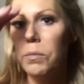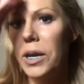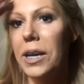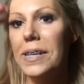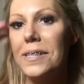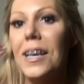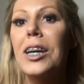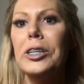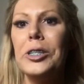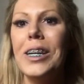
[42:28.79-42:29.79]
because
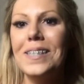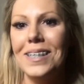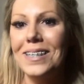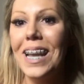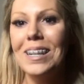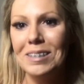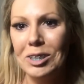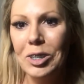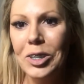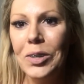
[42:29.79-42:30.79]
Jesus
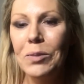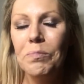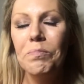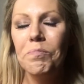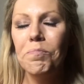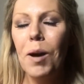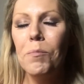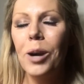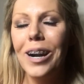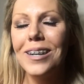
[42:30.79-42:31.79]
answered my
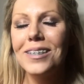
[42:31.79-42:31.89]
prayers.